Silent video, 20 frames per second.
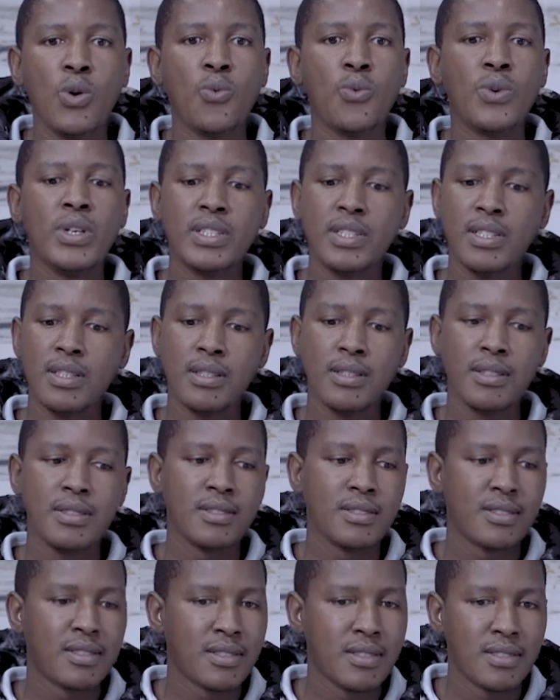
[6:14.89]
which
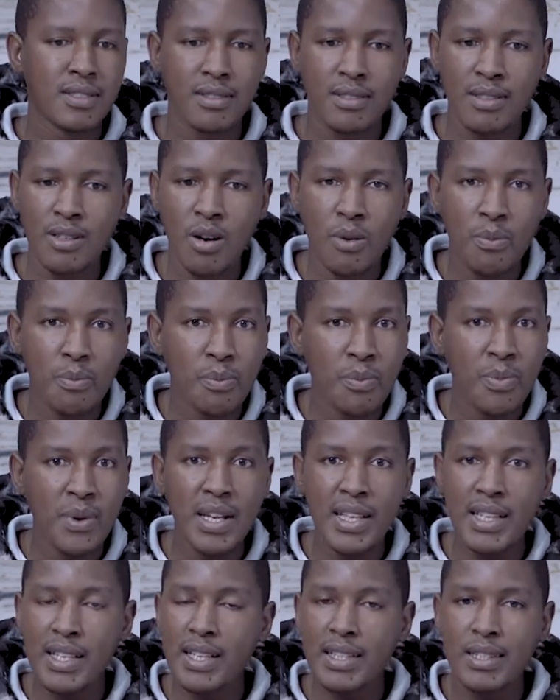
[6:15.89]
is
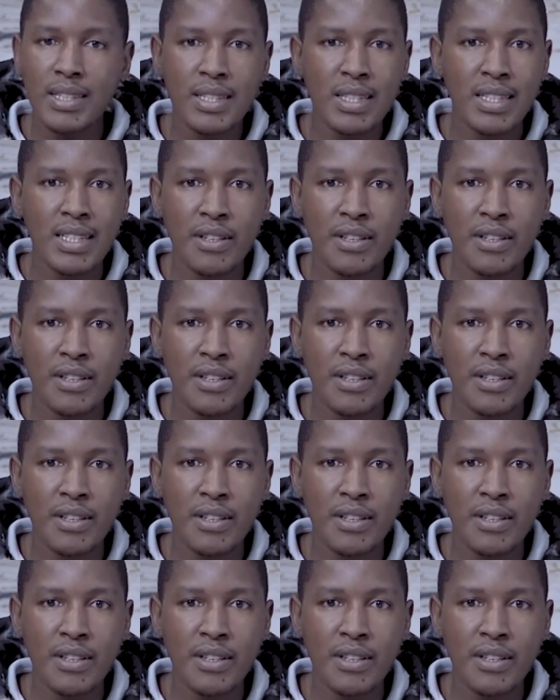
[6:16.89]
completely